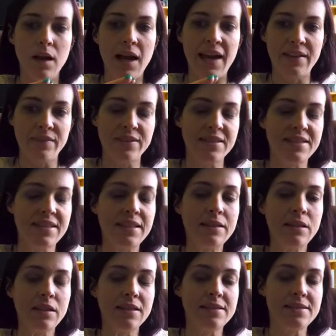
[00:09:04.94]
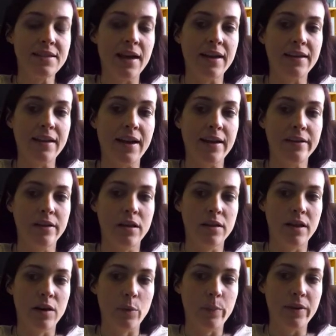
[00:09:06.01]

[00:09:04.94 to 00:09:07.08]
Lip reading: haven't seen the inside yet. That'll